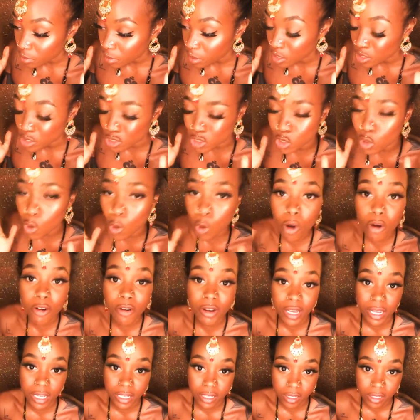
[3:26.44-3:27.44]

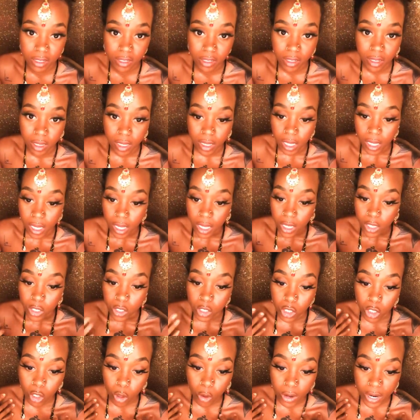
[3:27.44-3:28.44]
stories.
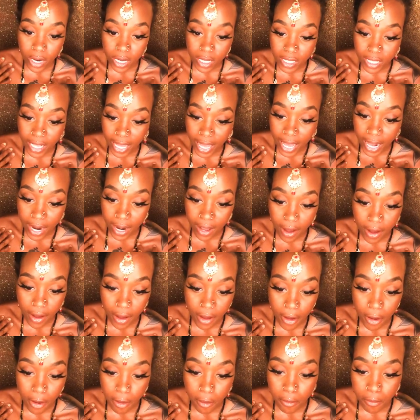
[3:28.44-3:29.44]
Stories that
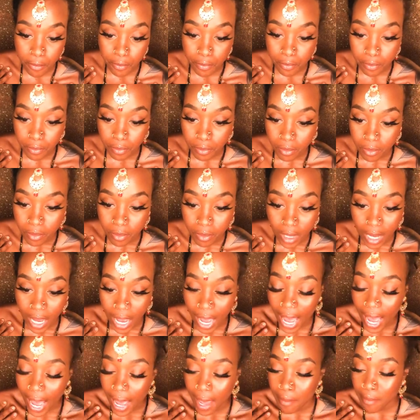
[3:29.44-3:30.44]

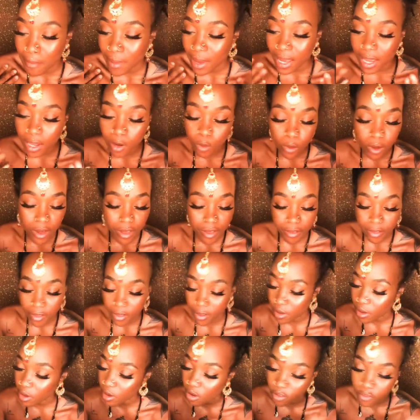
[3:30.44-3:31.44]
I made with
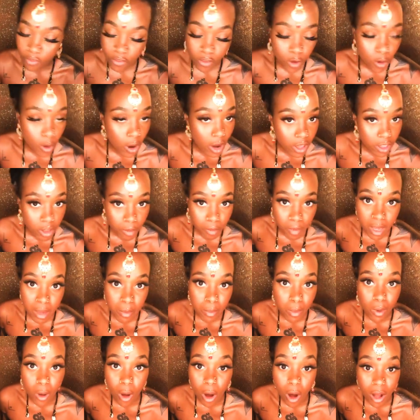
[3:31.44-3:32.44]
a few other
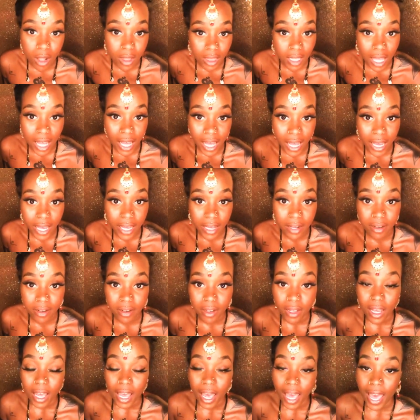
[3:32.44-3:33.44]
people online.
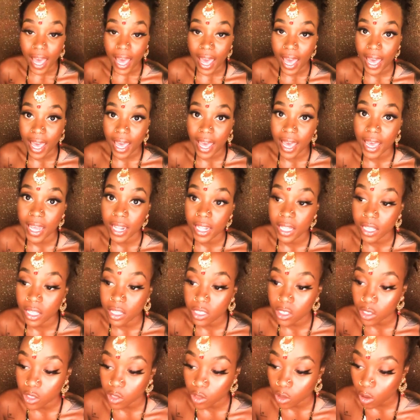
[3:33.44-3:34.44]
And these
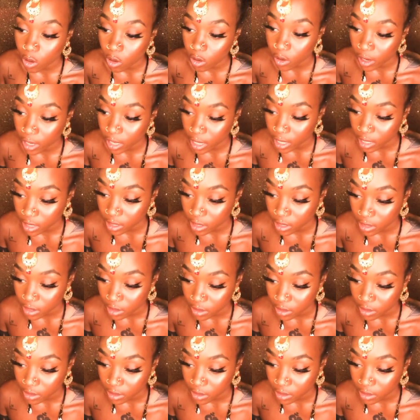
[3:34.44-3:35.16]
stories